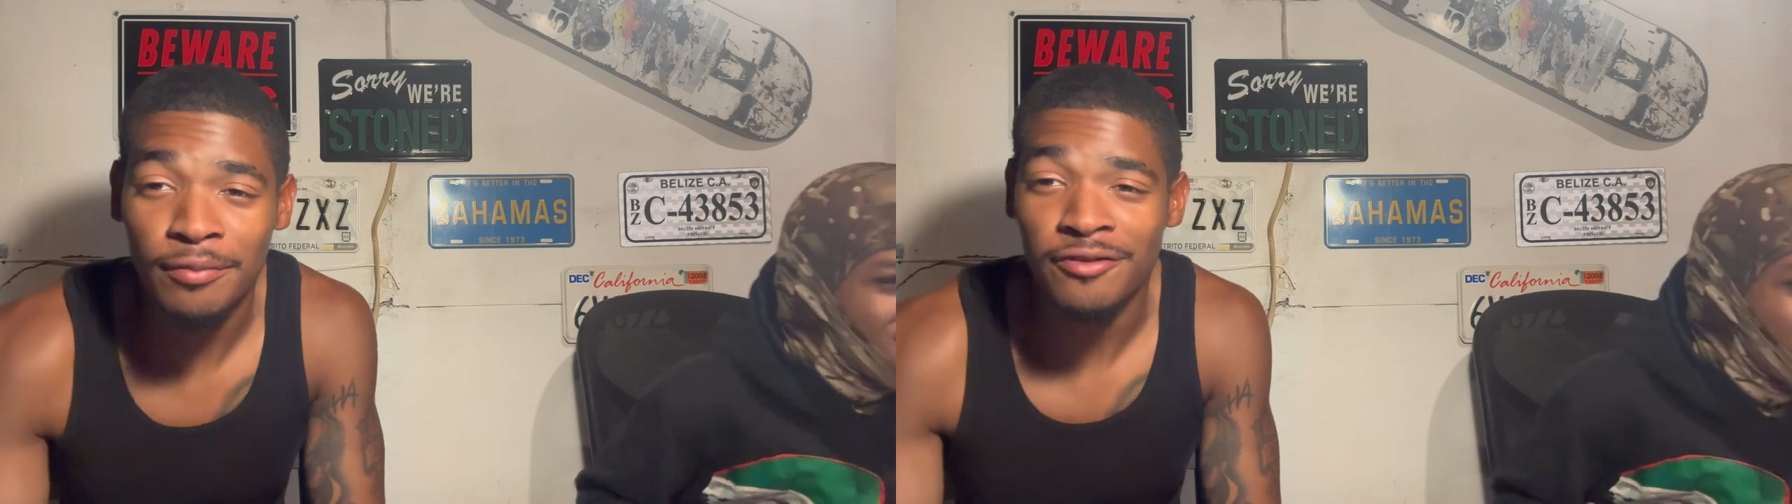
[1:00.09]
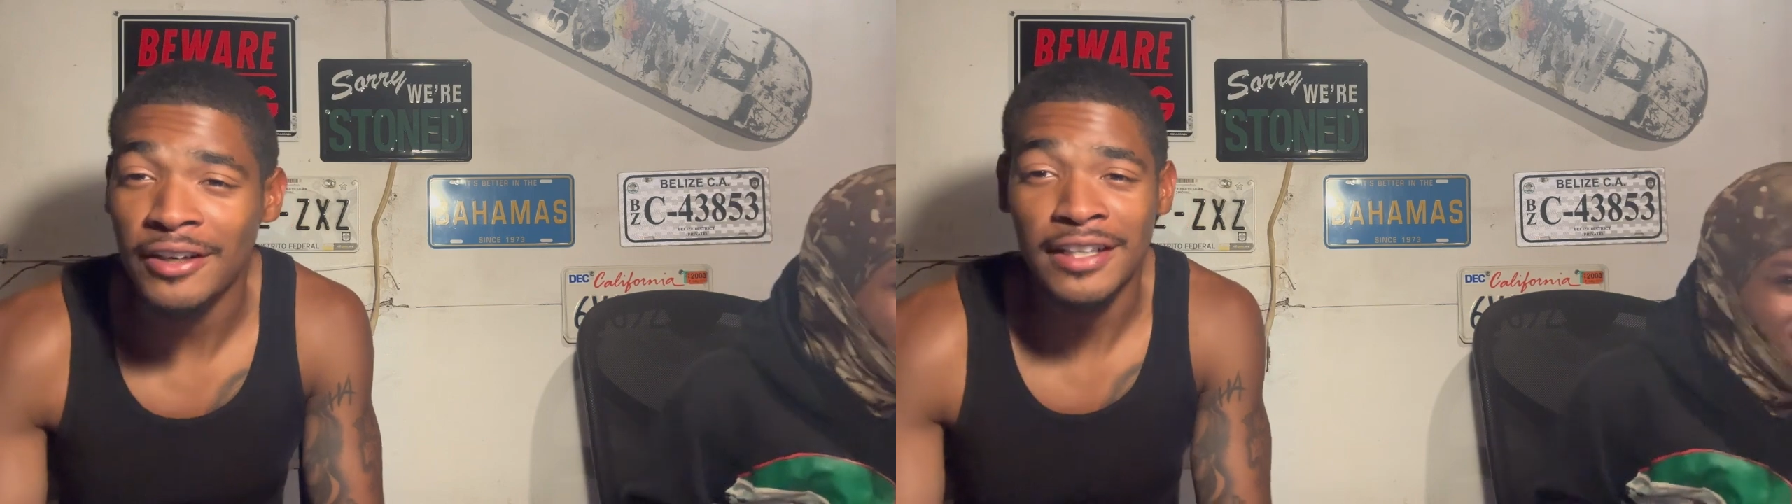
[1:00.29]

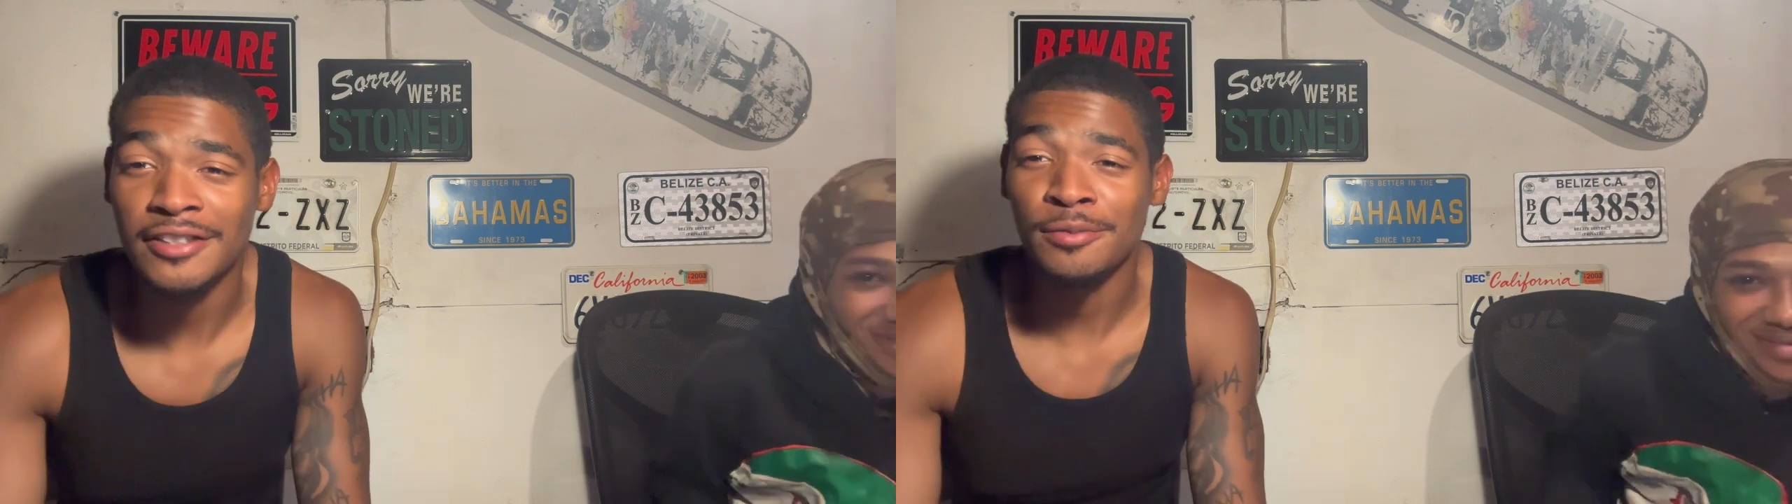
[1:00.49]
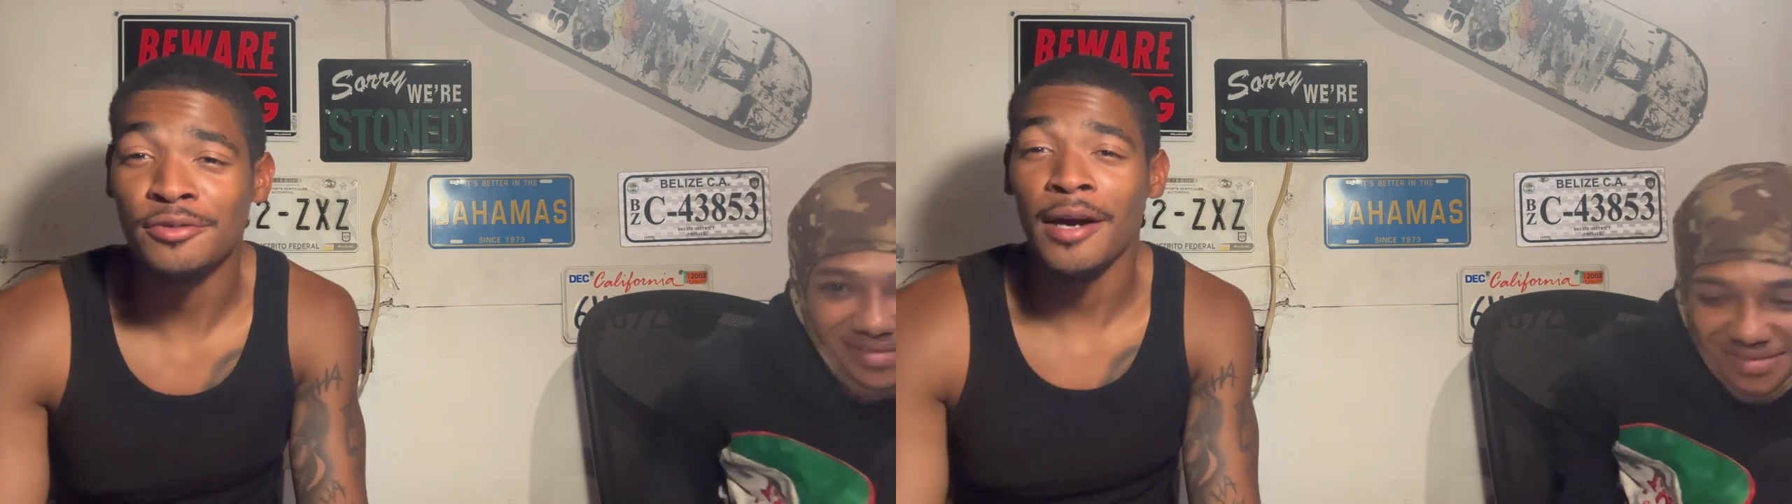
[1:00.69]
fucking
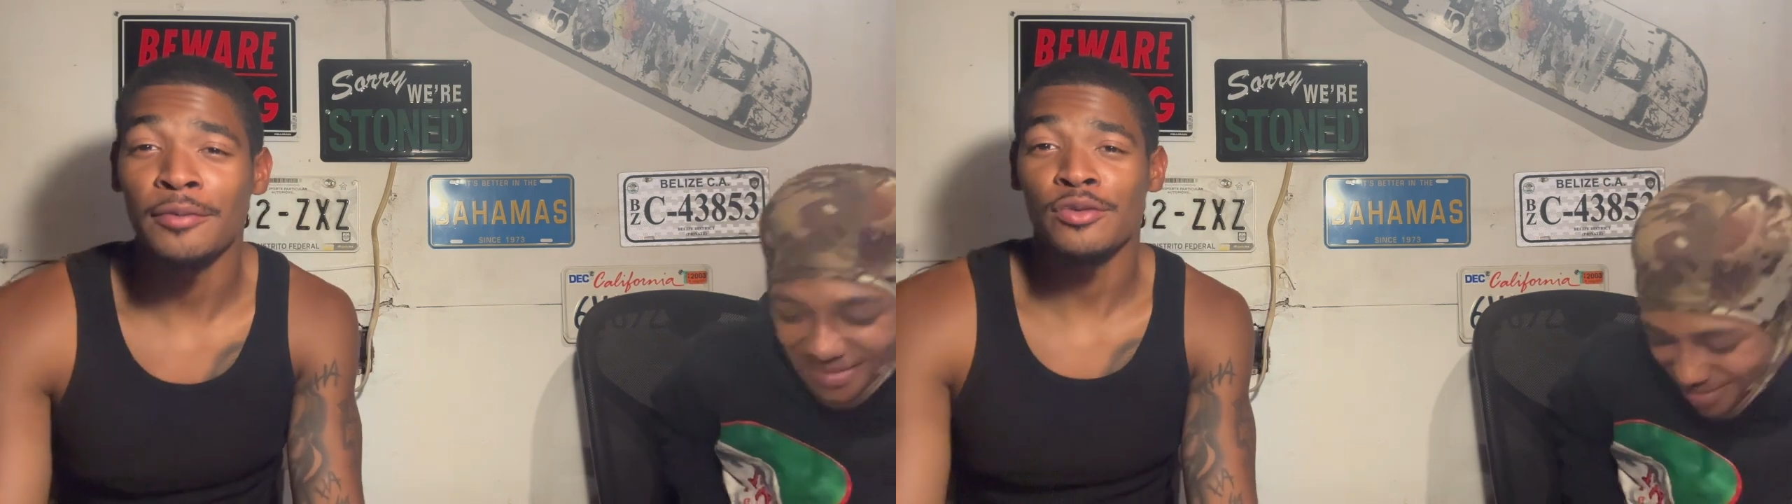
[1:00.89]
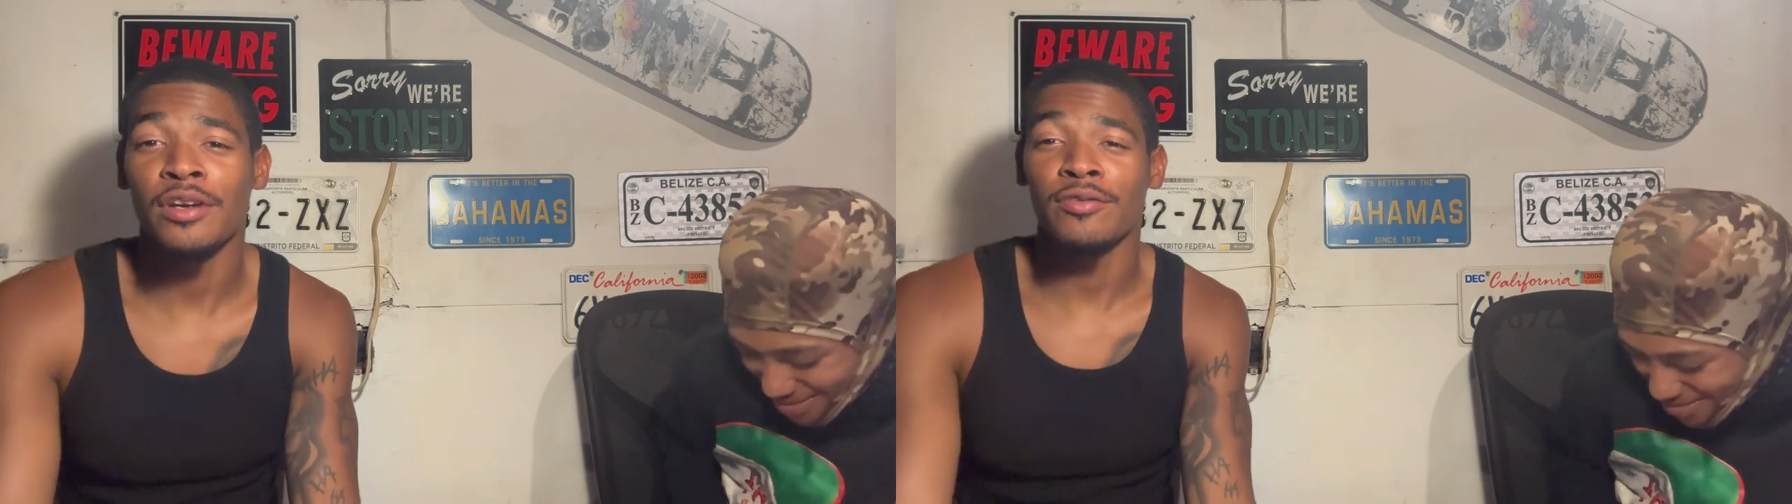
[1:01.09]

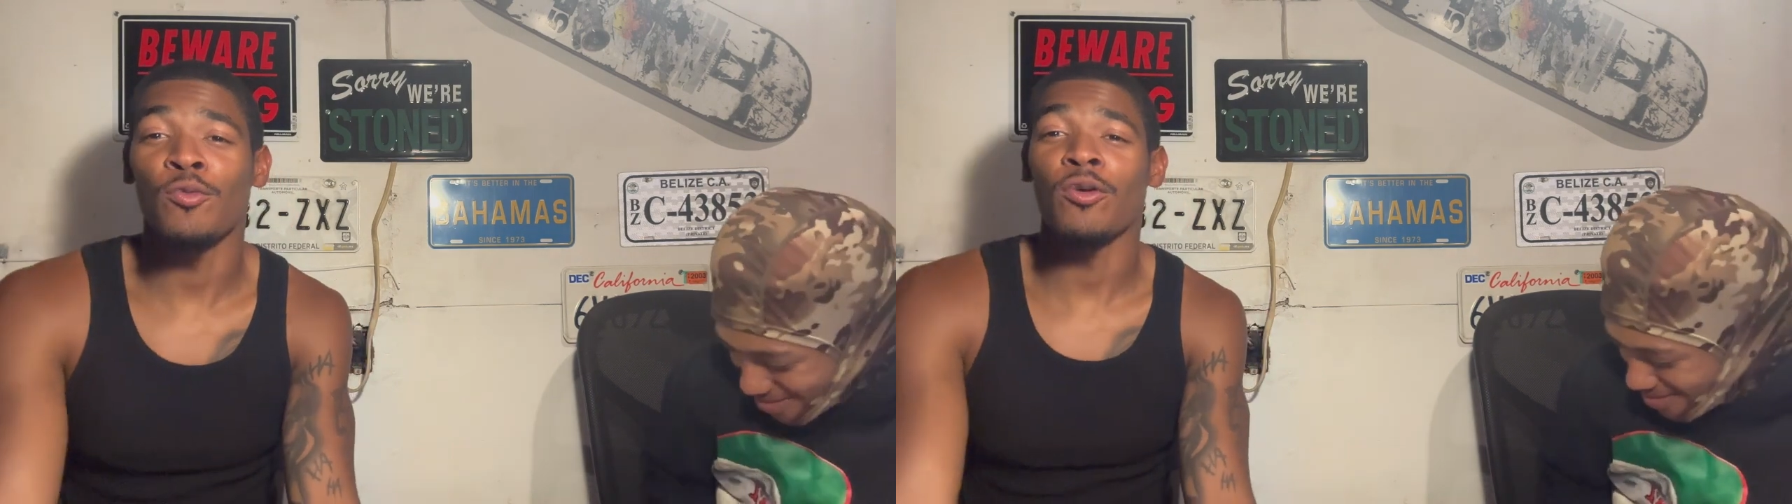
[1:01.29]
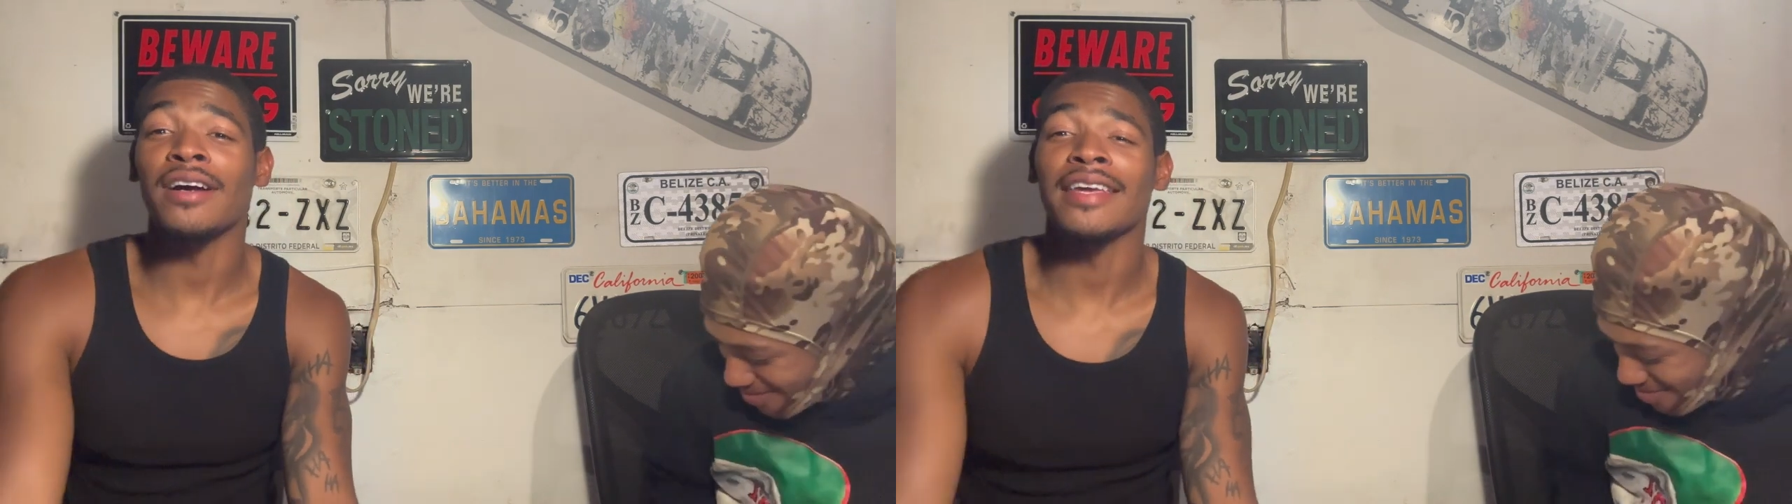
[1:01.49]
subscribers away
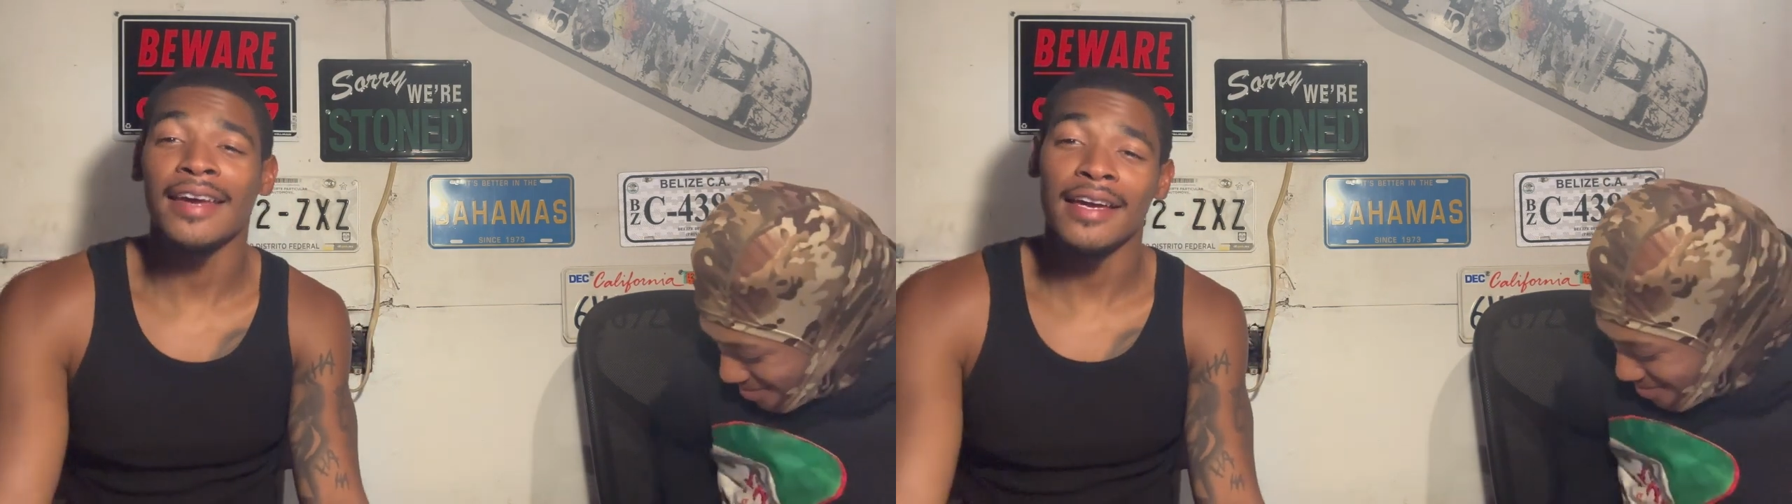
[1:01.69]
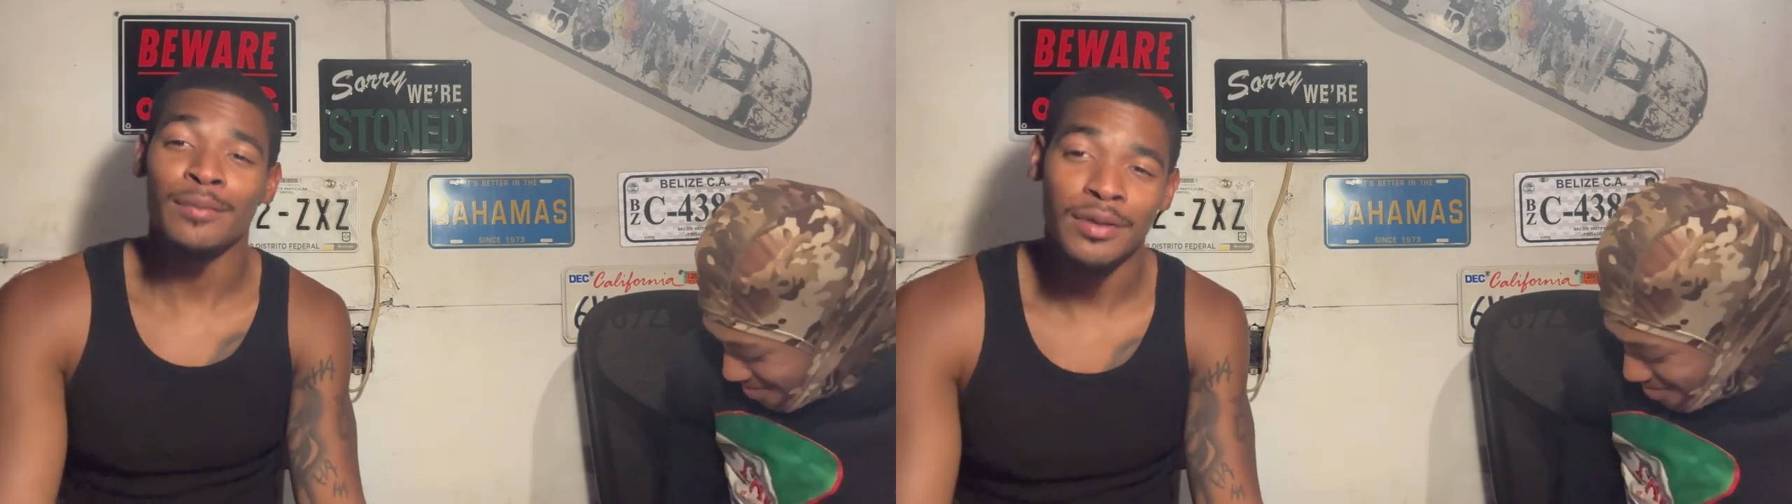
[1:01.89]
from
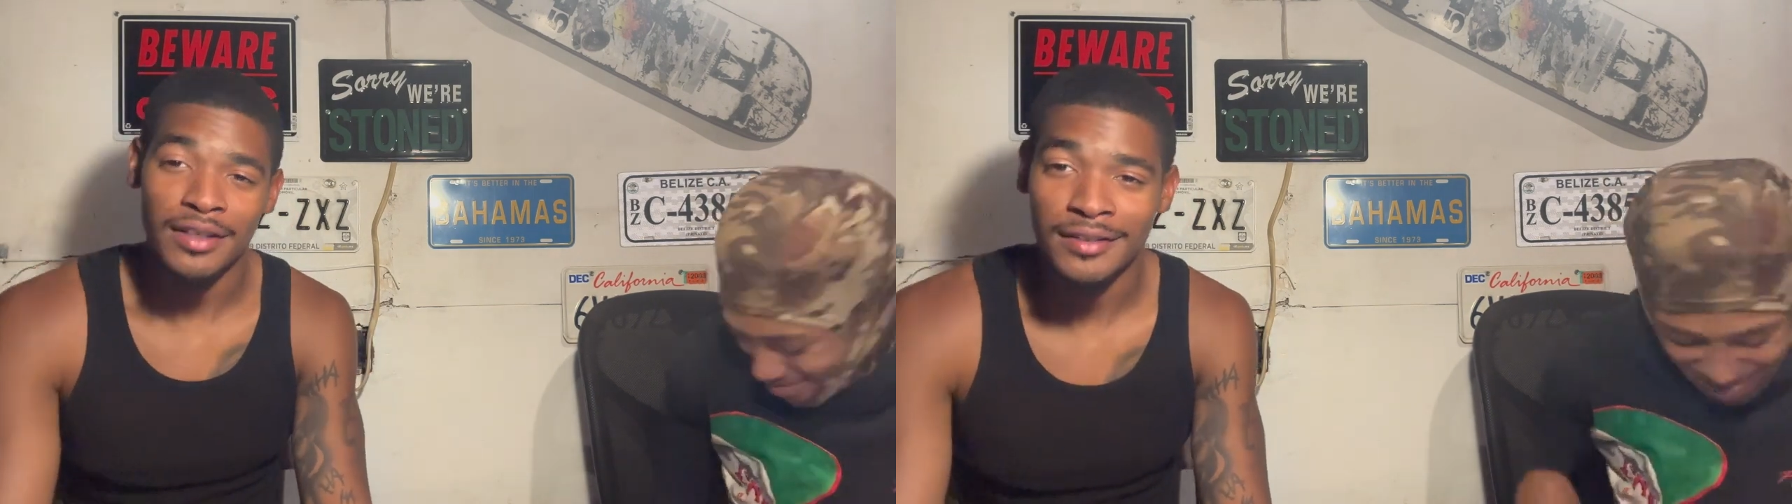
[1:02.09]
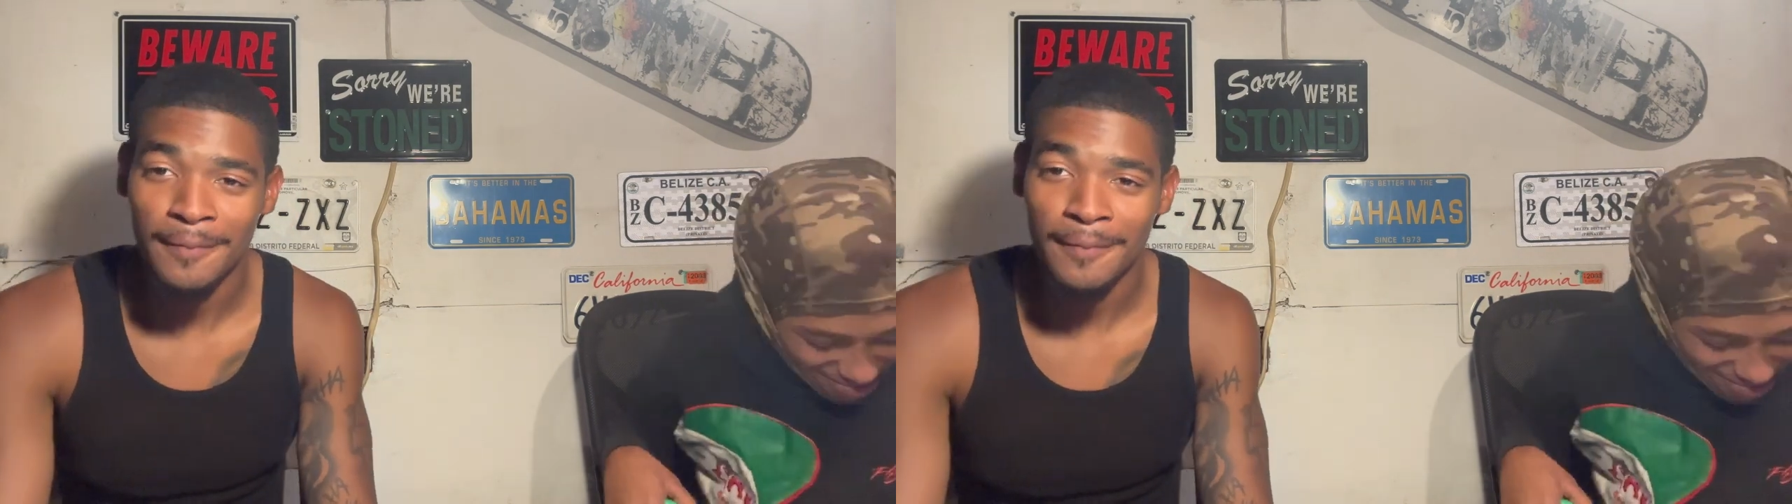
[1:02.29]
1K, bro.